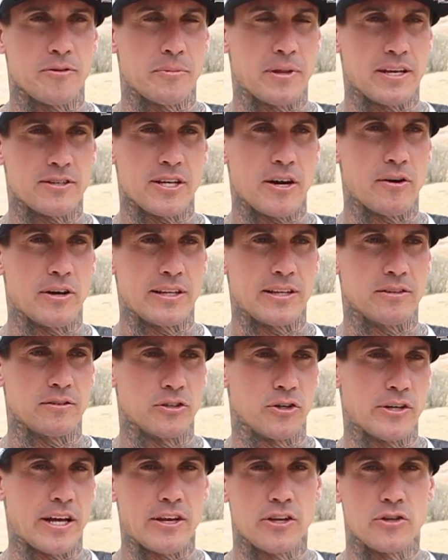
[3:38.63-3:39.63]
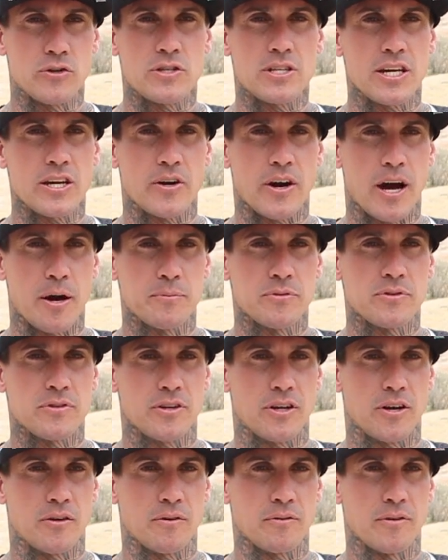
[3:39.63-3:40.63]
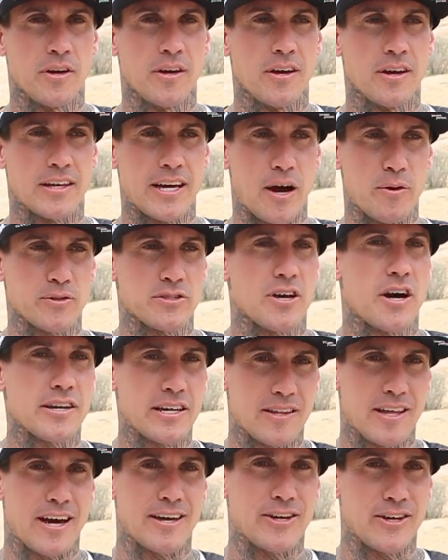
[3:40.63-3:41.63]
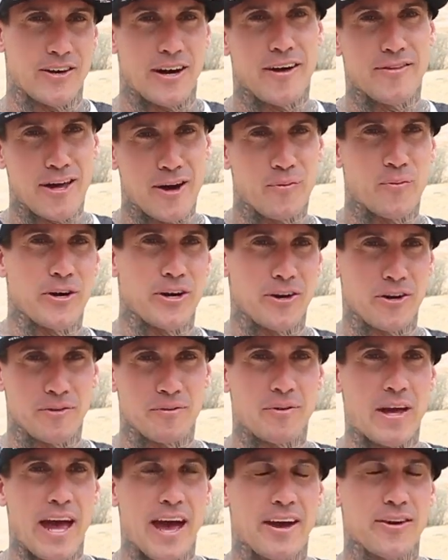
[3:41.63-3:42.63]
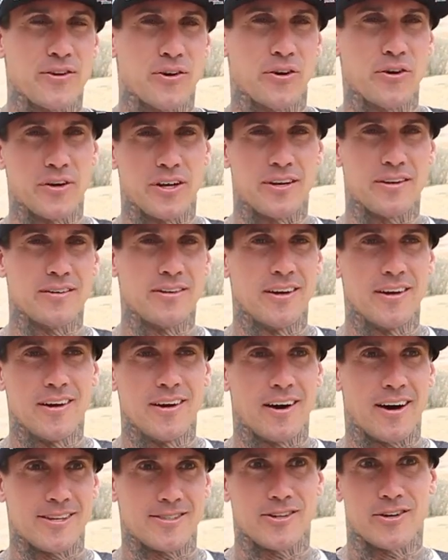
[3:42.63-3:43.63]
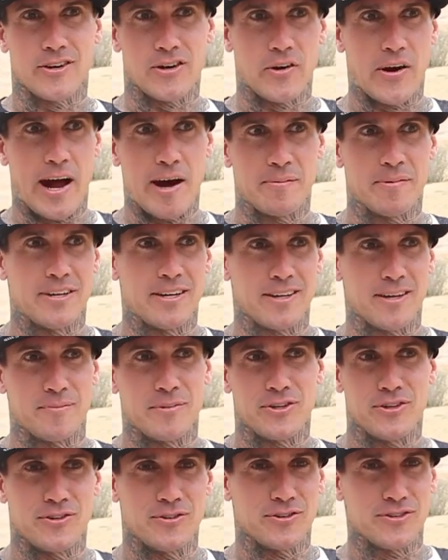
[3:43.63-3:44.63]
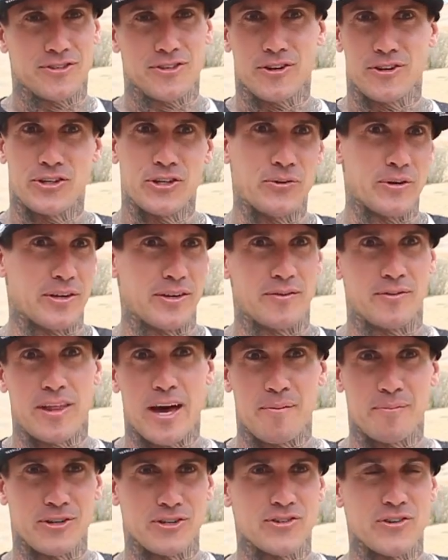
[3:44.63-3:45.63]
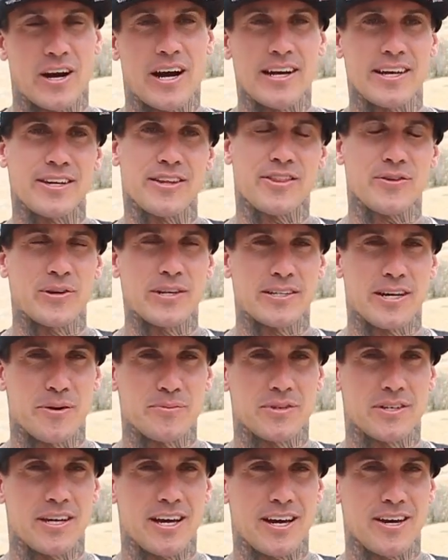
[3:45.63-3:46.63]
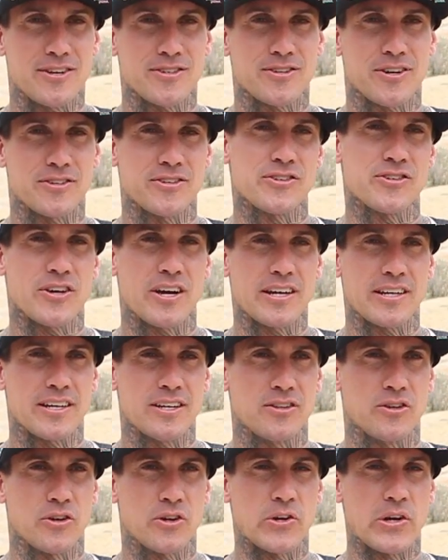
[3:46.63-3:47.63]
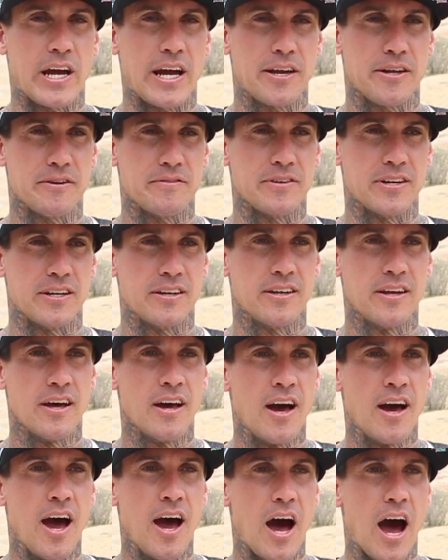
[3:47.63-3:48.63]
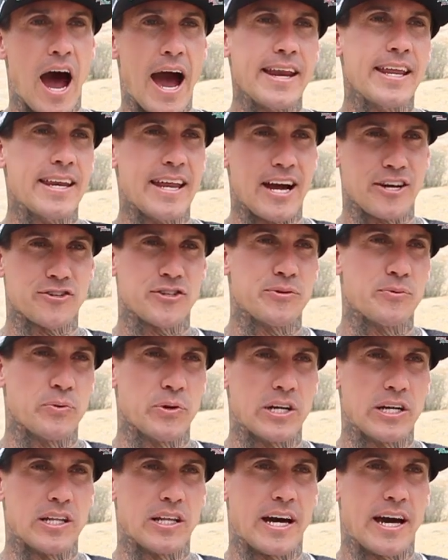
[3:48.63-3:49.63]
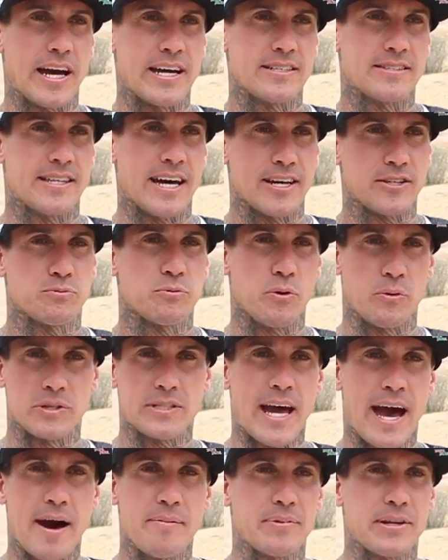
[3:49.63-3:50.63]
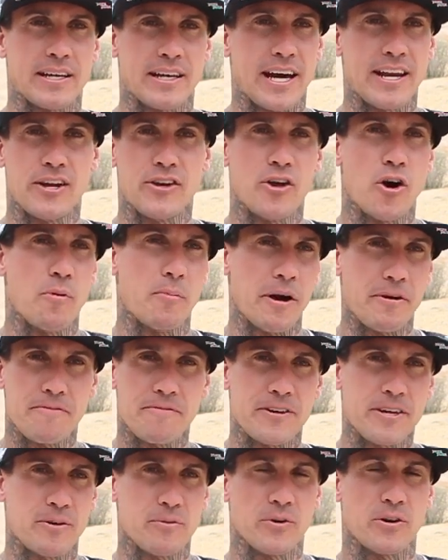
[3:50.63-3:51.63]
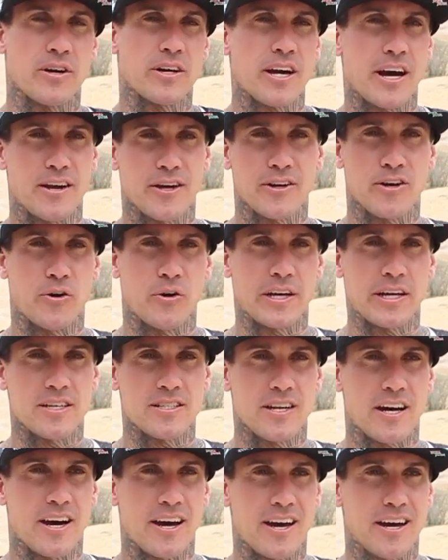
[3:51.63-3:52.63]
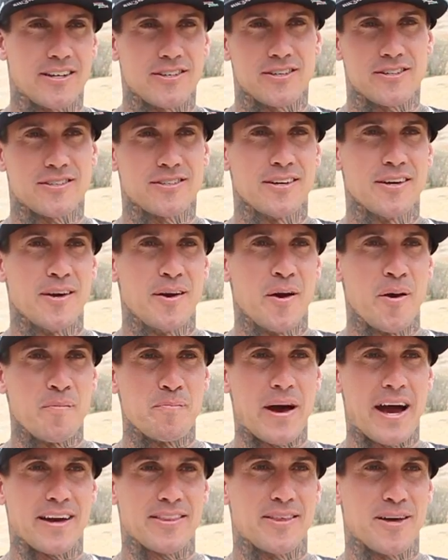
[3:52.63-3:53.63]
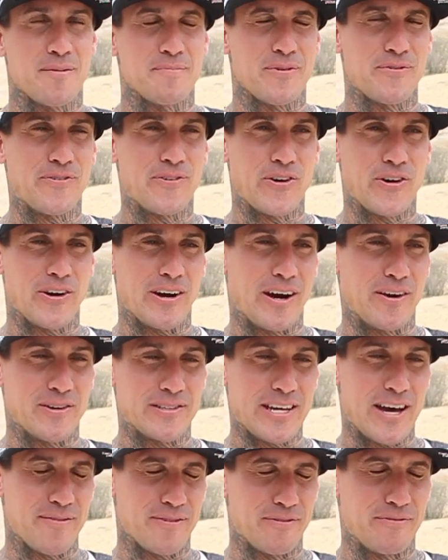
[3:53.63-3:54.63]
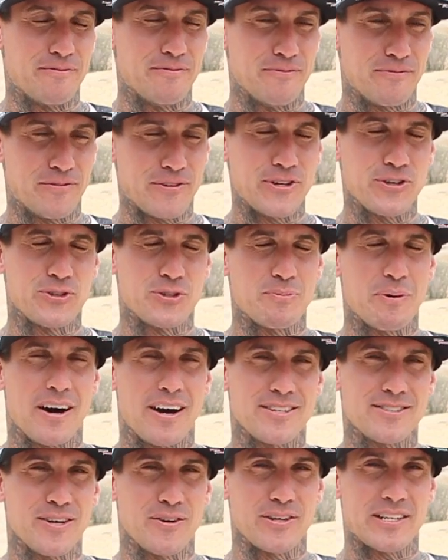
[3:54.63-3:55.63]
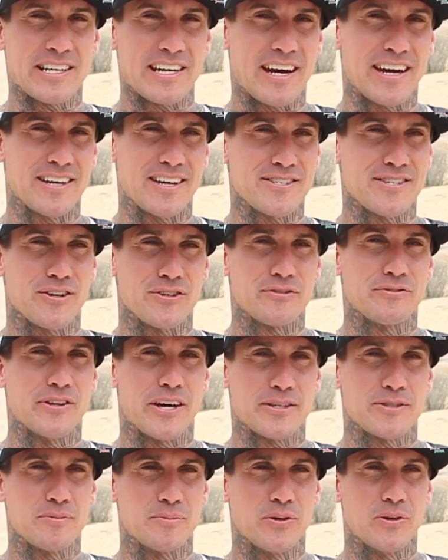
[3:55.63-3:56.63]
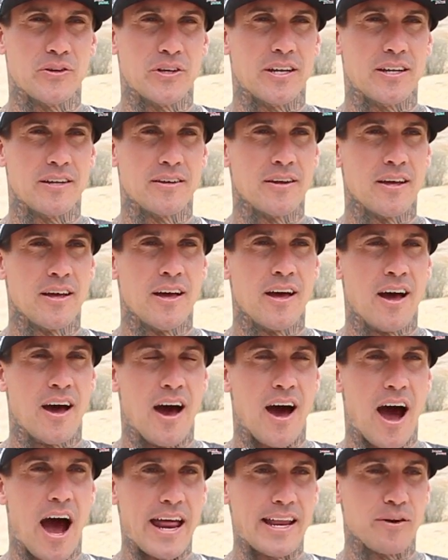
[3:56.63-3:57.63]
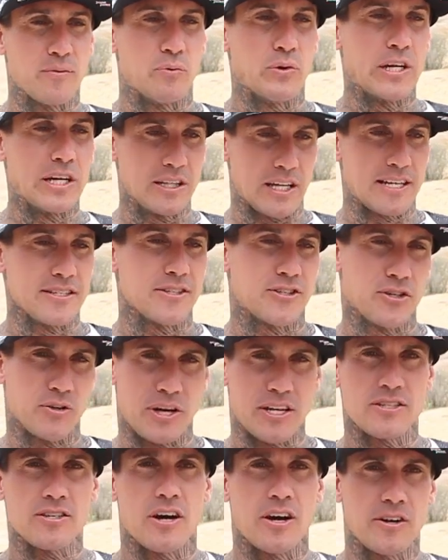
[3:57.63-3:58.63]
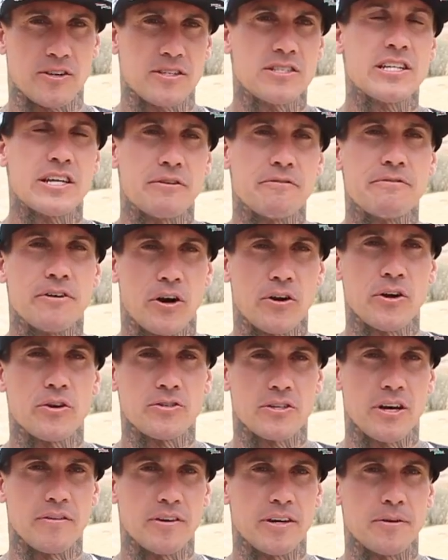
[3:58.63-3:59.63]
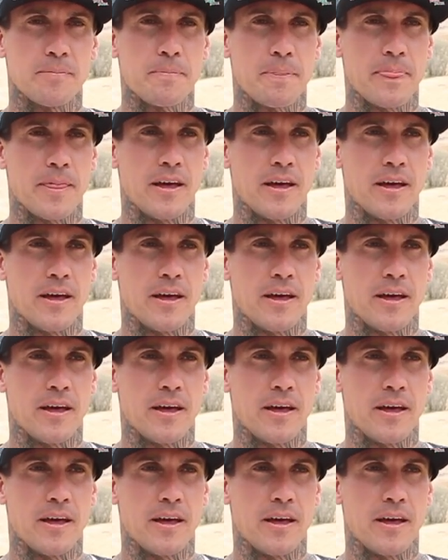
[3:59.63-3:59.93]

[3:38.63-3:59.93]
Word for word: I mean, that's how I learned how to do seat grabs. You know, Kawasaki that year had that weird handle, and I started grabbing it. I mean, you start doing that much riding three times a day, you start to try to get a little creative. And I didn't actually realize that's what was happening. I didn't know my feet were kind of going as high. I just back then before I was having fused spines, I was like, I guess I was flexible and. I didn't realize it until I started seeing photos of it.